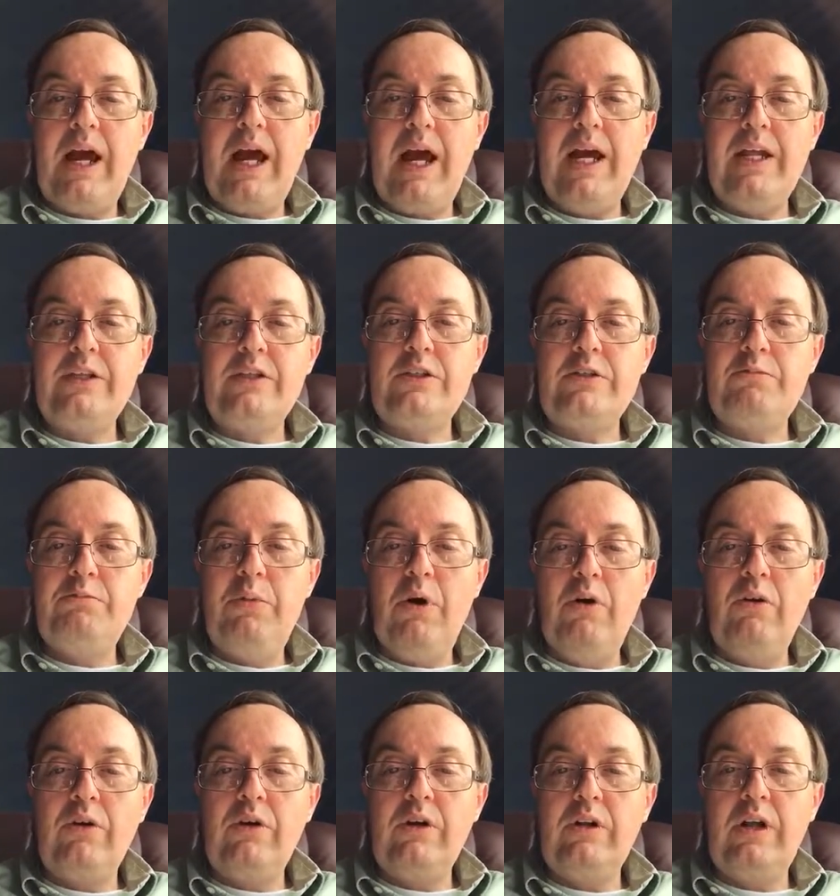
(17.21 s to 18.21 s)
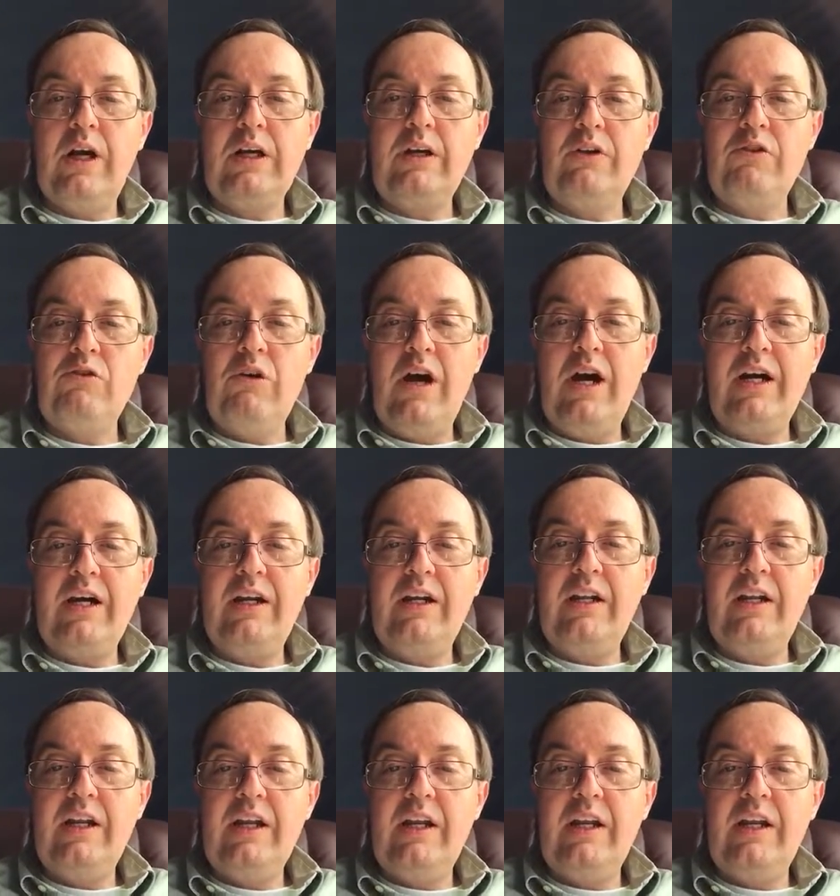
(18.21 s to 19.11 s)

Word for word: and spoke like a dragon.